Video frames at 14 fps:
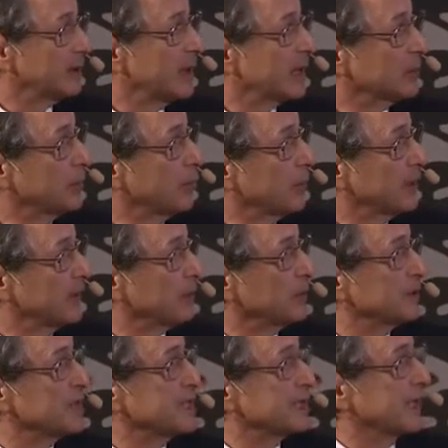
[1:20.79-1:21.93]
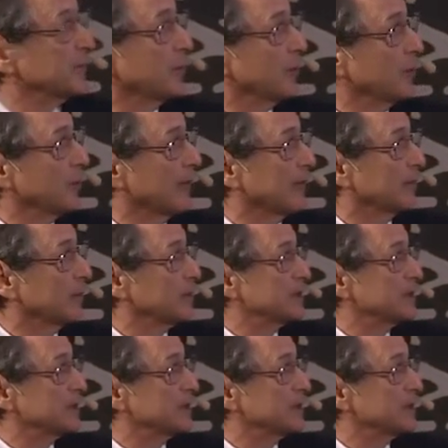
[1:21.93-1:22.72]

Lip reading: and calling it multi-scale modeling.